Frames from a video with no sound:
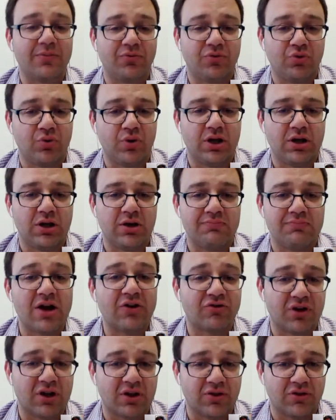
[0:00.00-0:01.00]
roundup
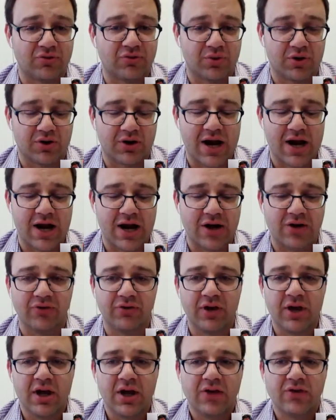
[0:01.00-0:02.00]
tweet mentioning their Twitter
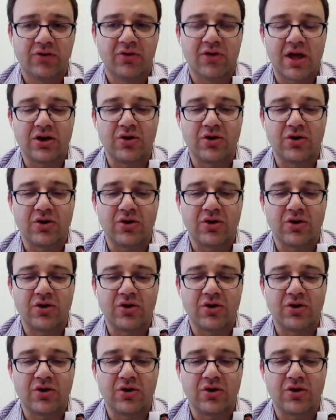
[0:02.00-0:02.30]
handles